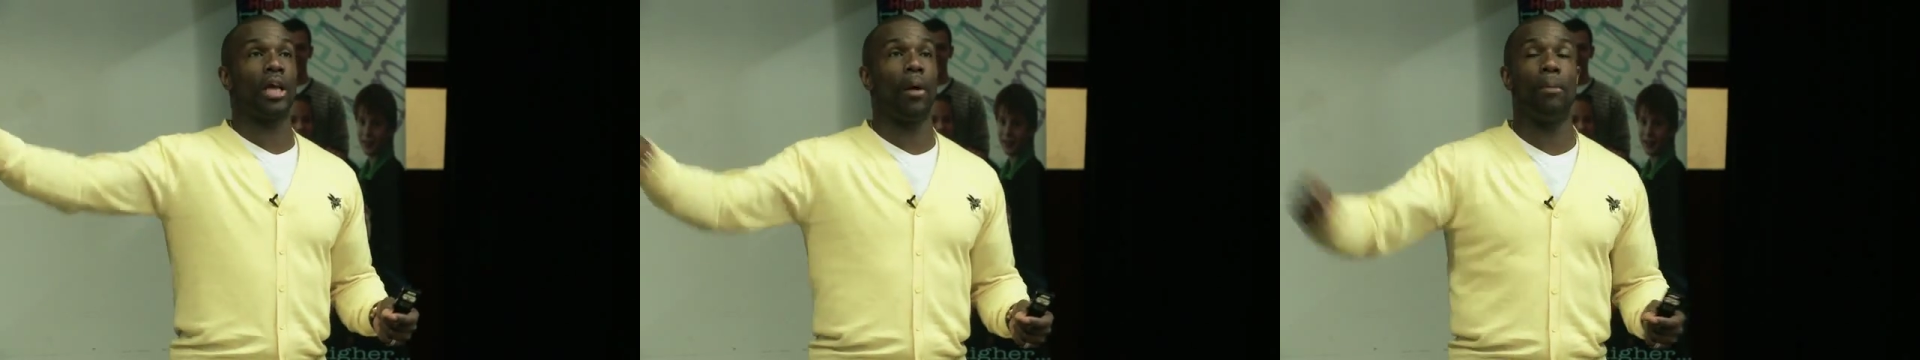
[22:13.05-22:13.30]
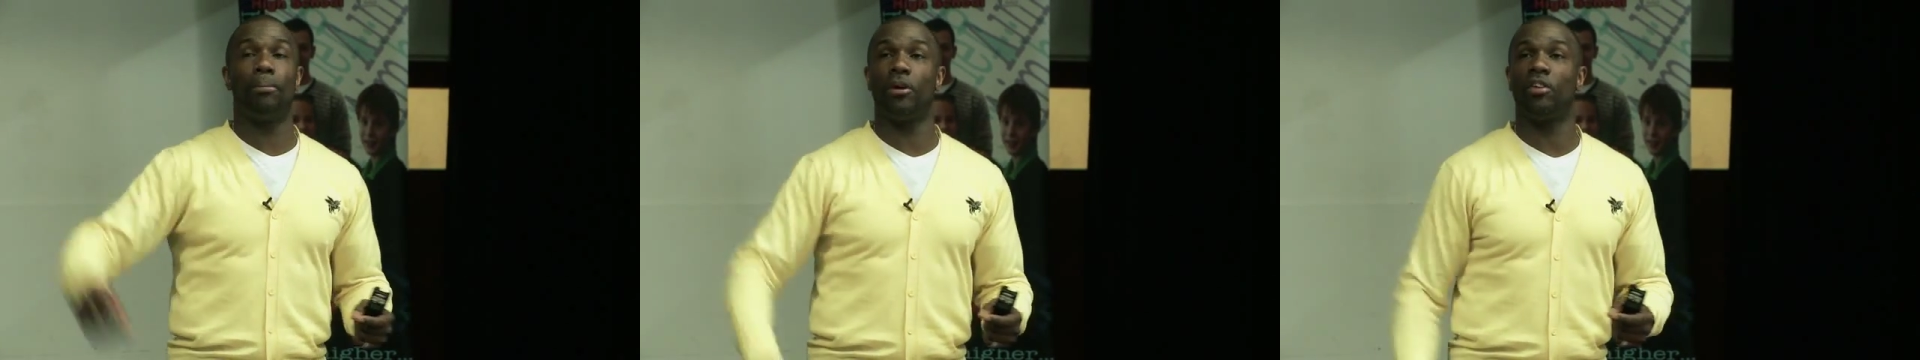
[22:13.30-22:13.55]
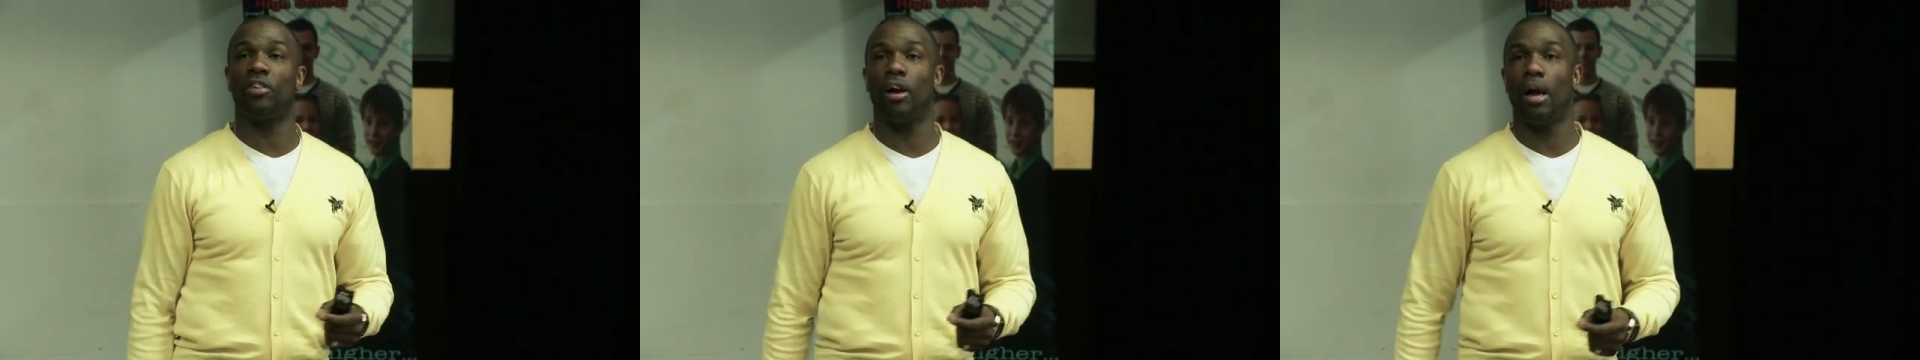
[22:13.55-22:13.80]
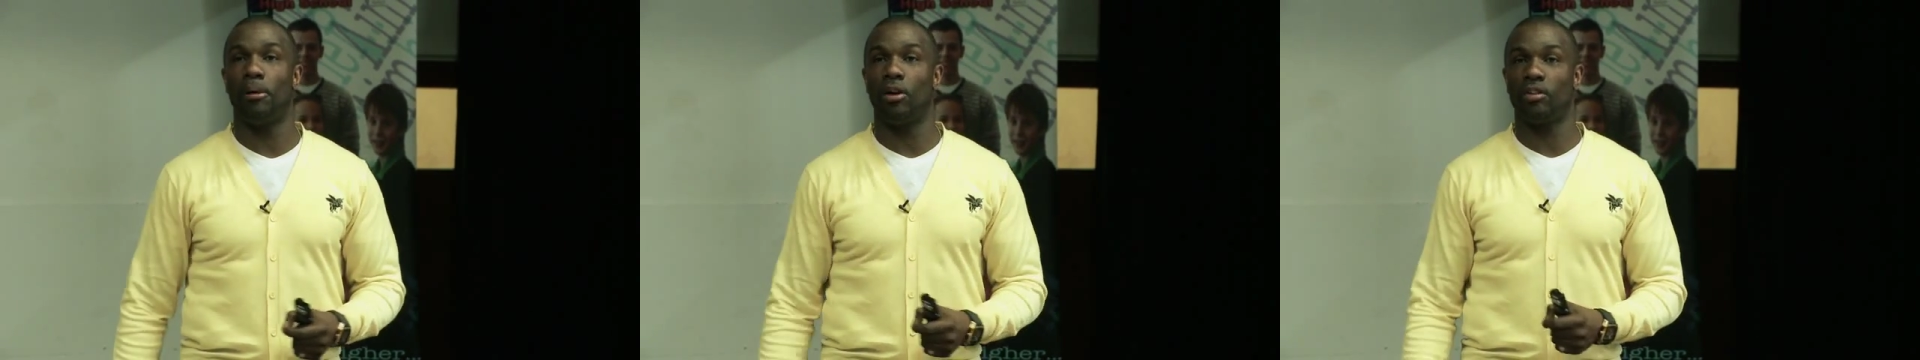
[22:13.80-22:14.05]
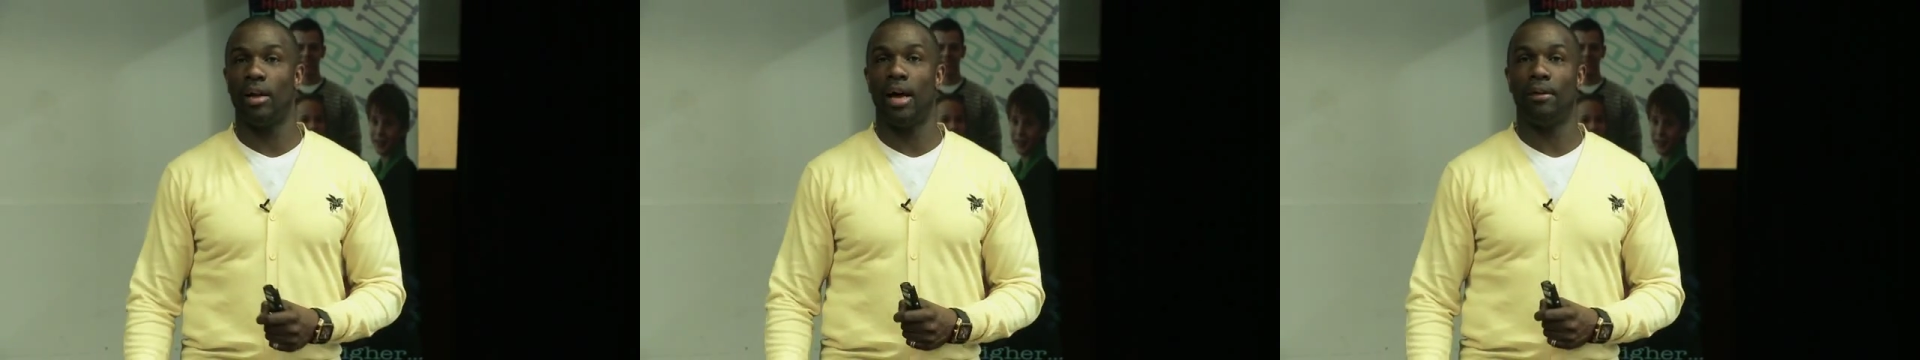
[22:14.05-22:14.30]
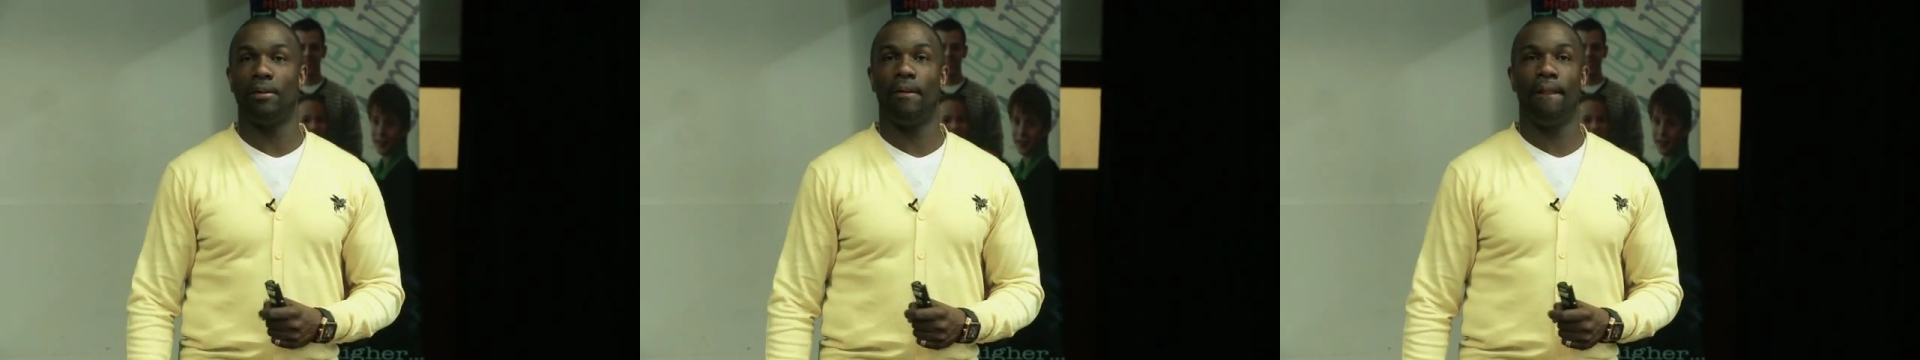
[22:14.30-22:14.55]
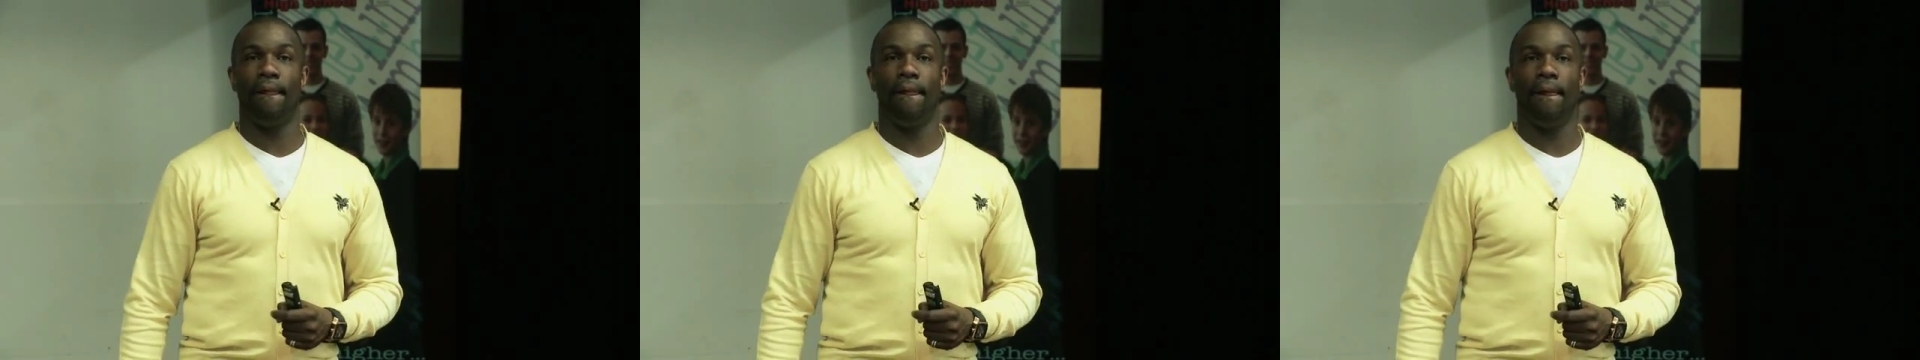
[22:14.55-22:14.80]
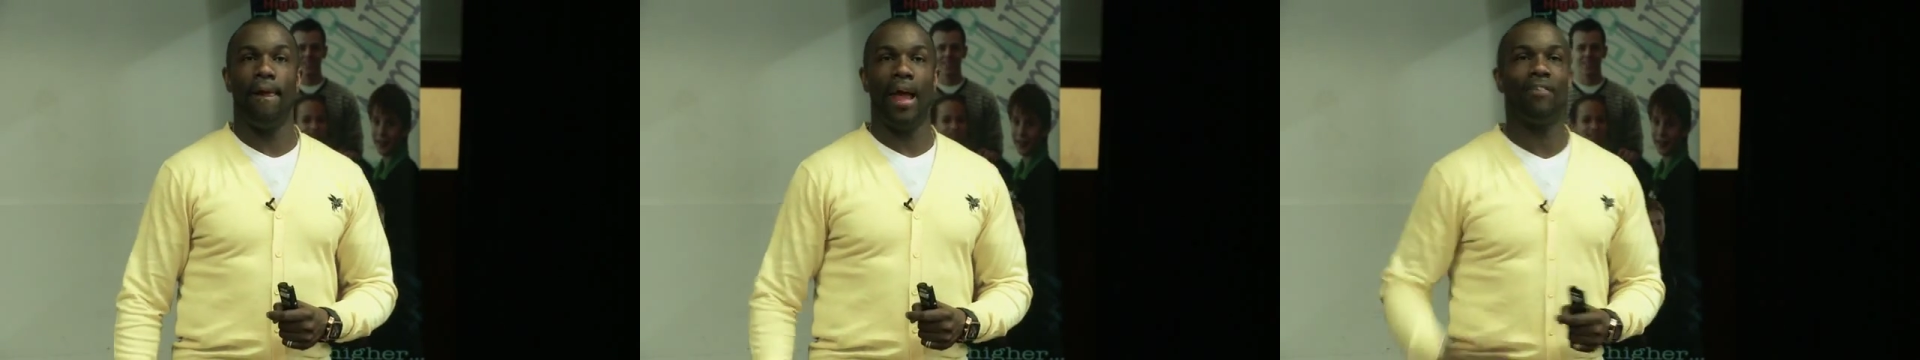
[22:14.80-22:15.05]
go and put your starting blocks down.
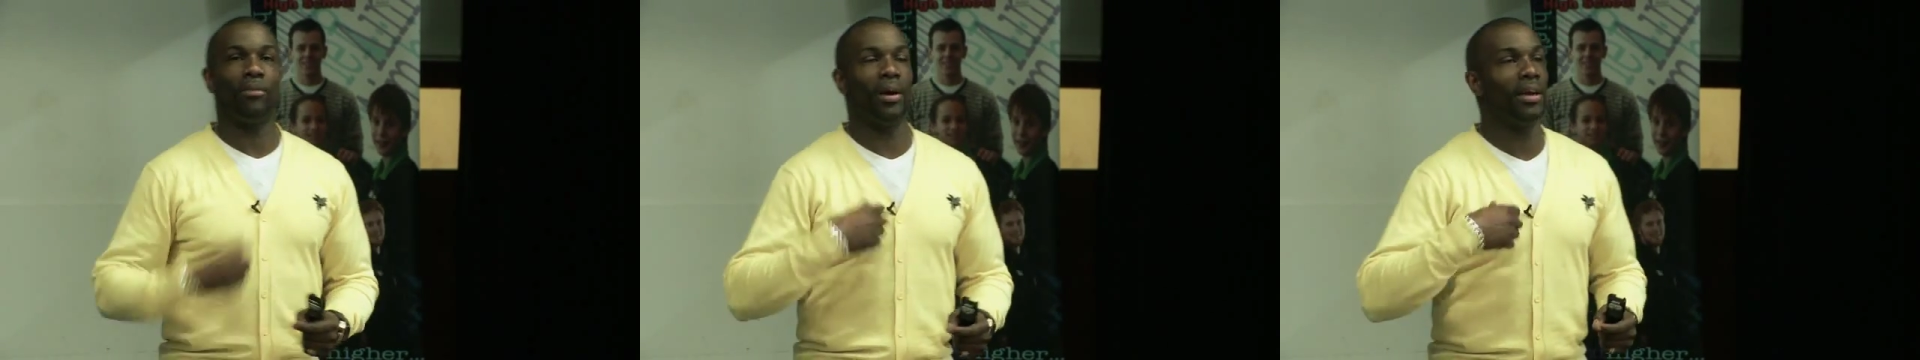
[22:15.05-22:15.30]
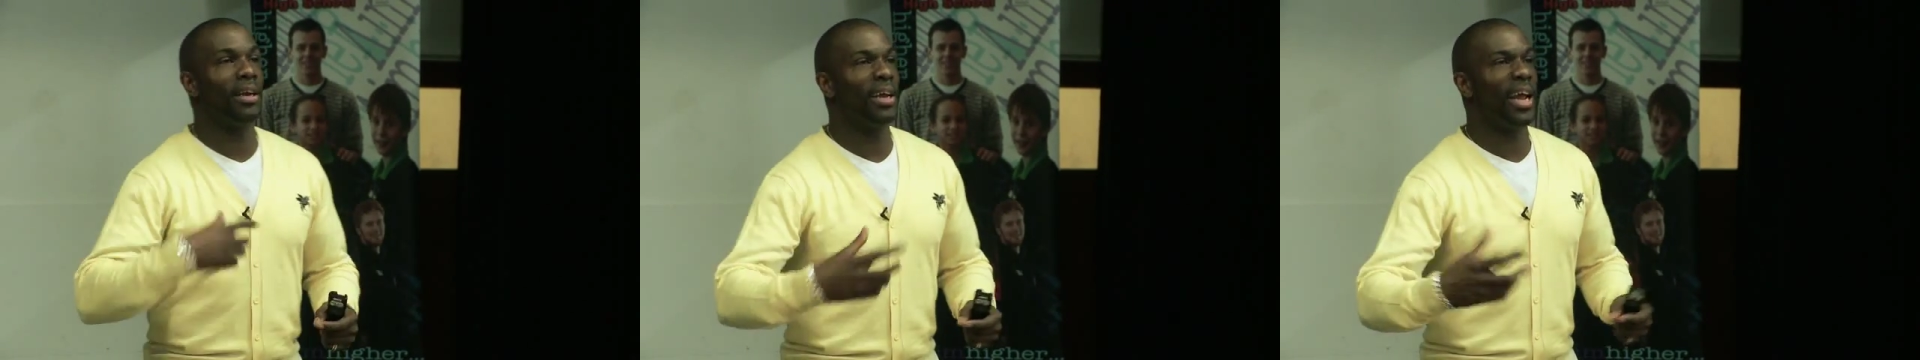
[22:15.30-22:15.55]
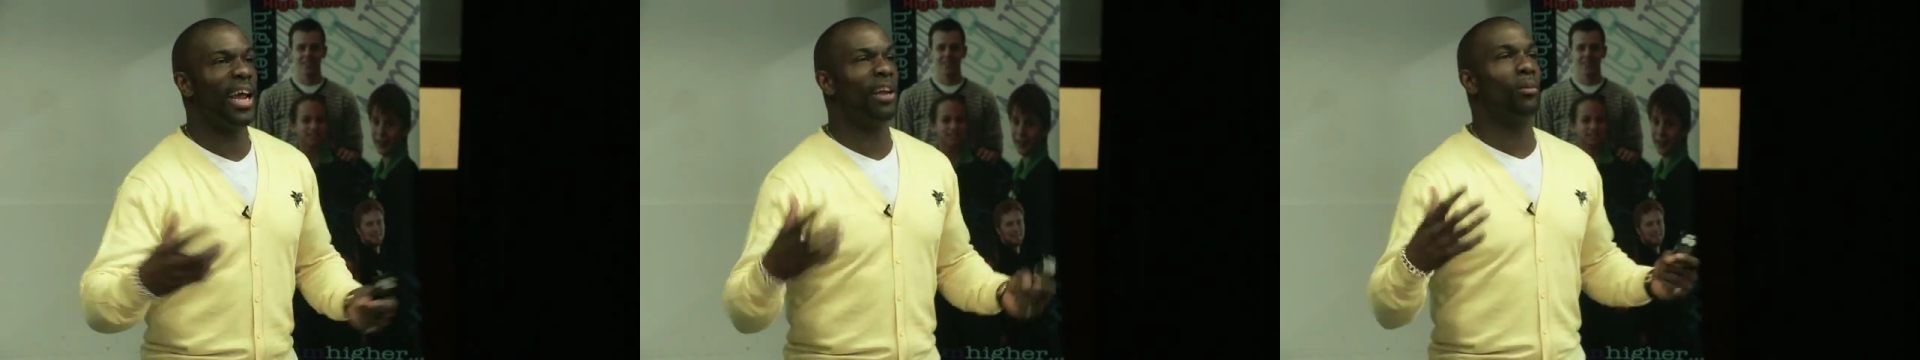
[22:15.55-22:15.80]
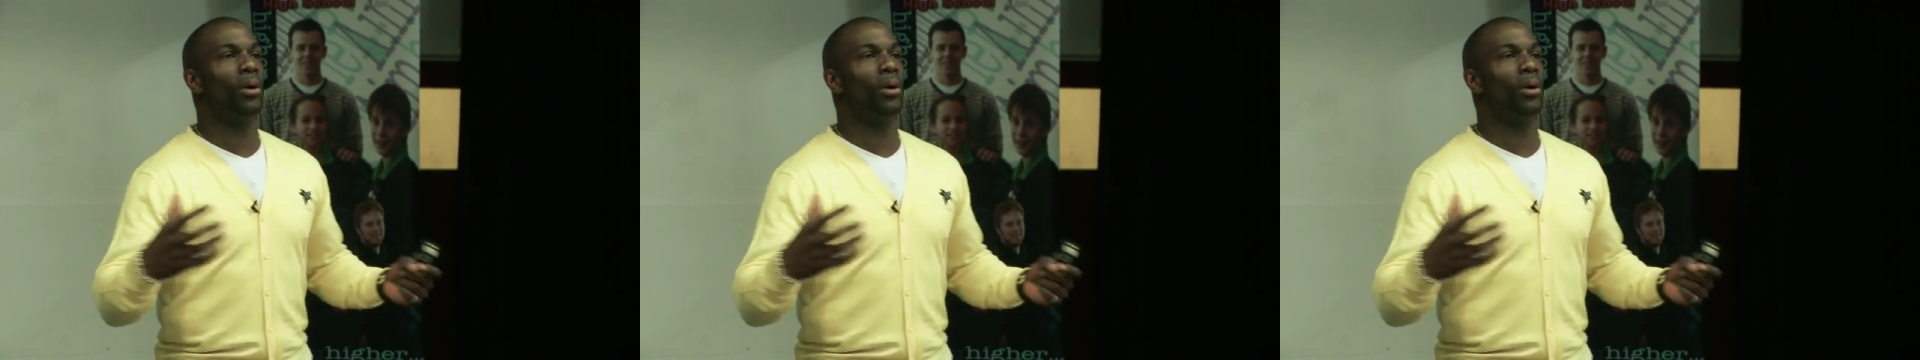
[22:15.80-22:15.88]
Everyone in the